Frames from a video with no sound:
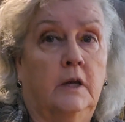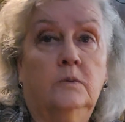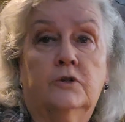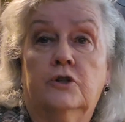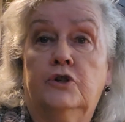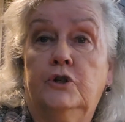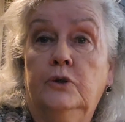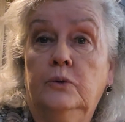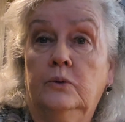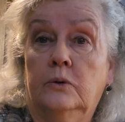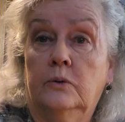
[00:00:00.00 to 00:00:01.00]
He was
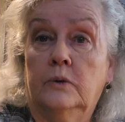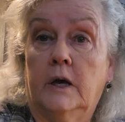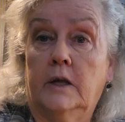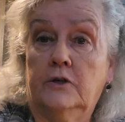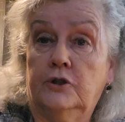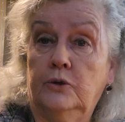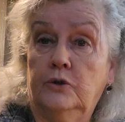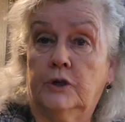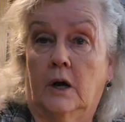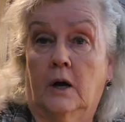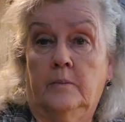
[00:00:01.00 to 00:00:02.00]
had a shoe
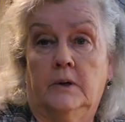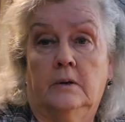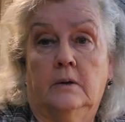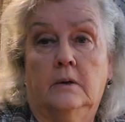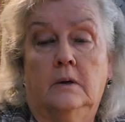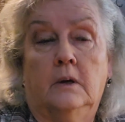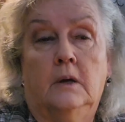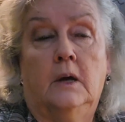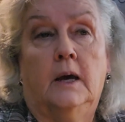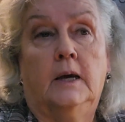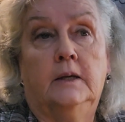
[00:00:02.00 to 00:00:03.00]
shop,
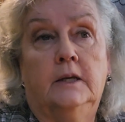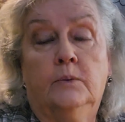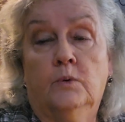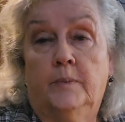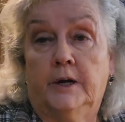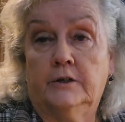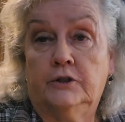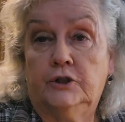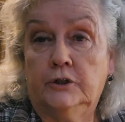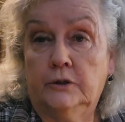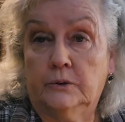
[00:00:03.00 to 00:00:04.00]
and he repaired
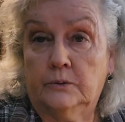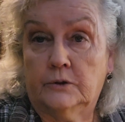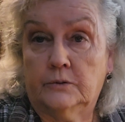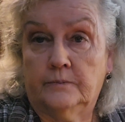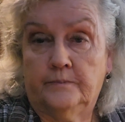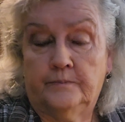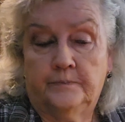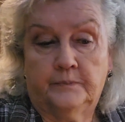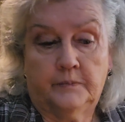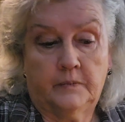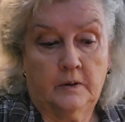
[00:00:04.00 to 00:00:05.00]
shoes.
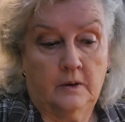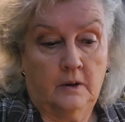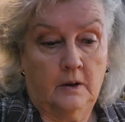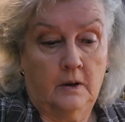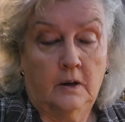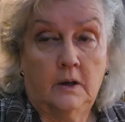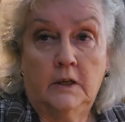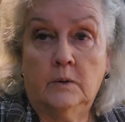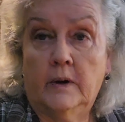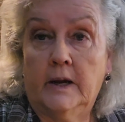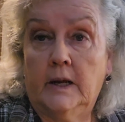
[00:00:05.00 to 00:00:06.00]

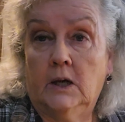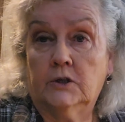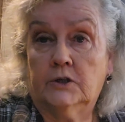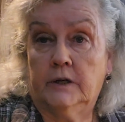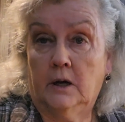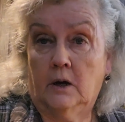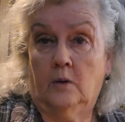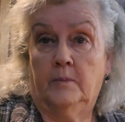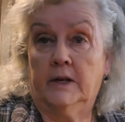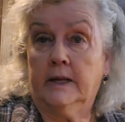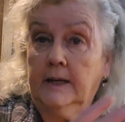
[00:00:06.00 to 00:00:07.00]
Anyway, he lost it all,
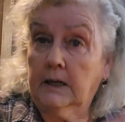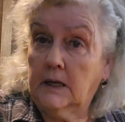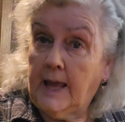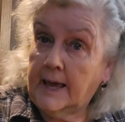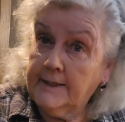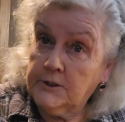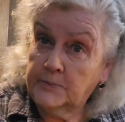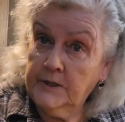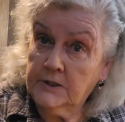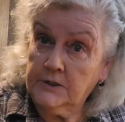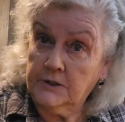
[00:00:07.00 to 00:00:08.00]
but he had his
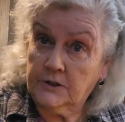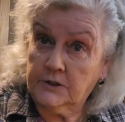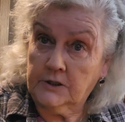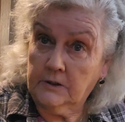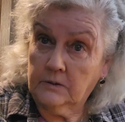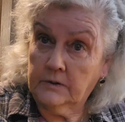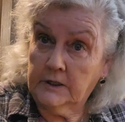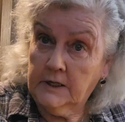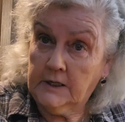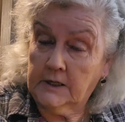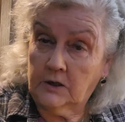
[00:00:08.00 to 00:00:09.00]
business still.
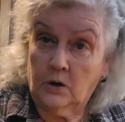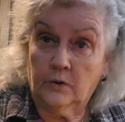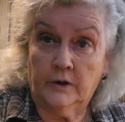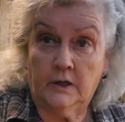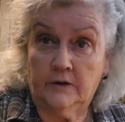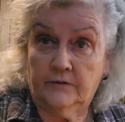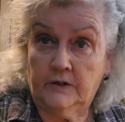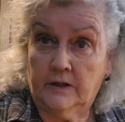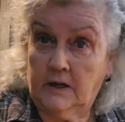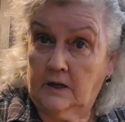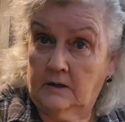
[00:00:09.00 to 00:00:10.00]
He could earn a
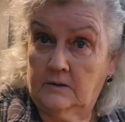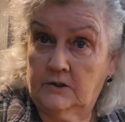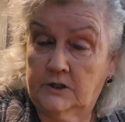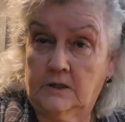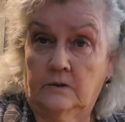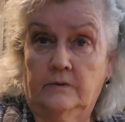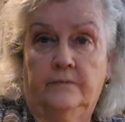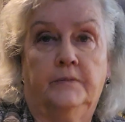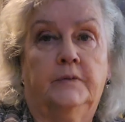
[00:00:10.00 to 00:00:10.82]
living then still.